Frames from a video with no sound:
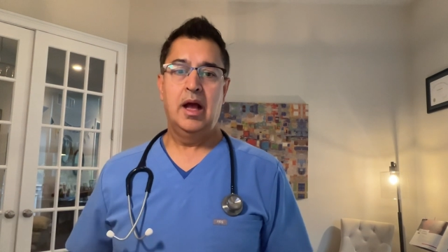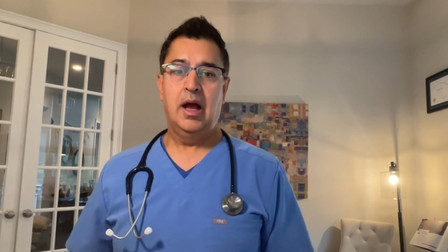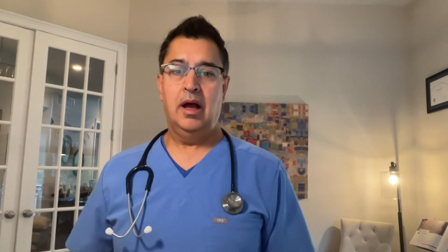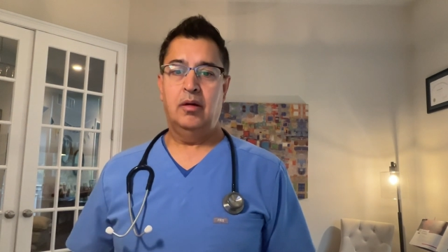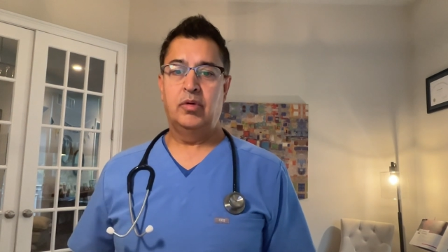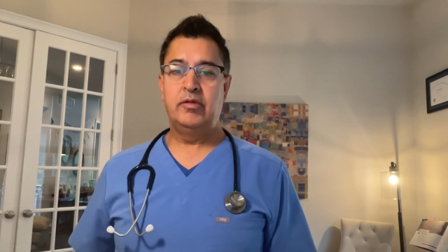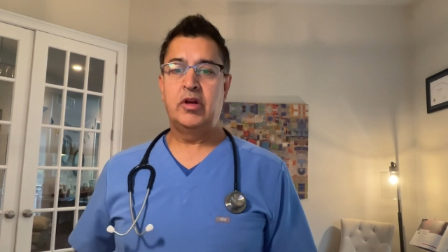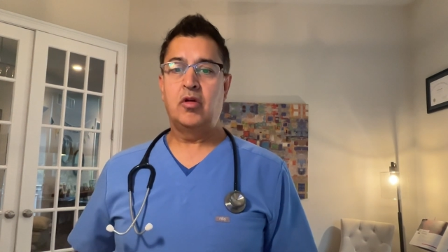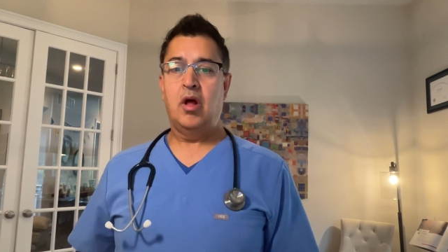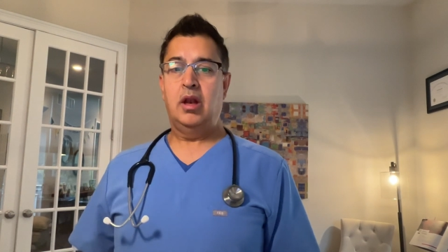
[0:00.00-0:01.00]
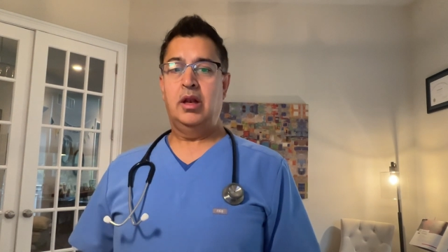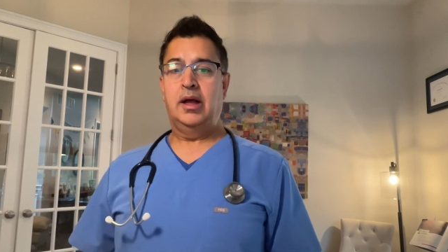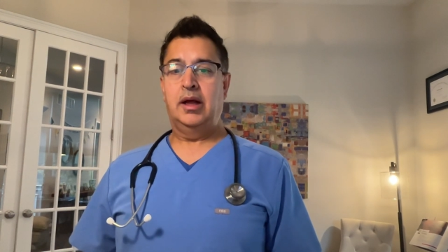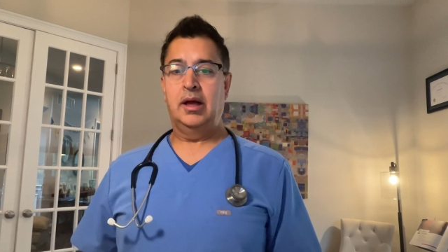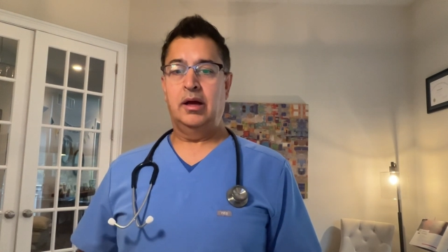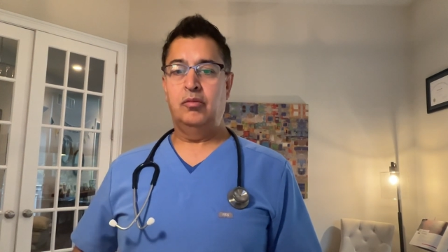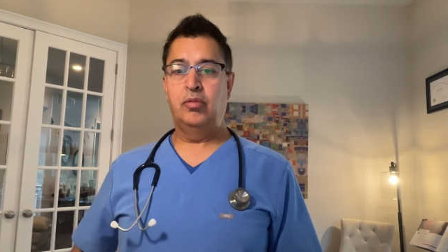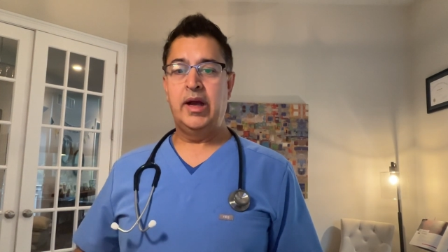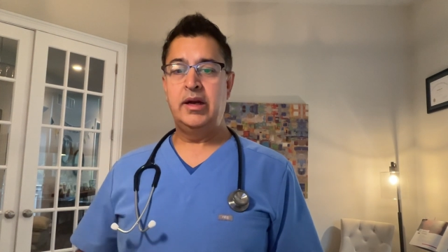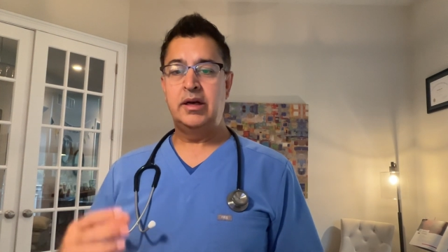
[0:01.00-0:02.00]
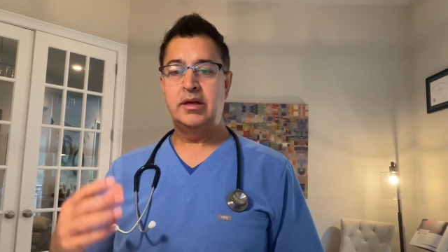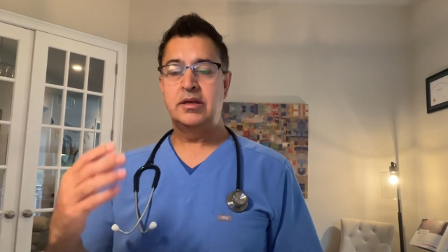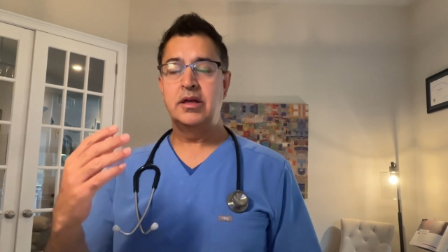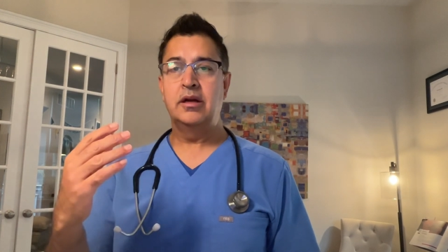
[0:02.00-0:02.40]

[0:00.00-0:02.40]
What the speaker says: what we call weight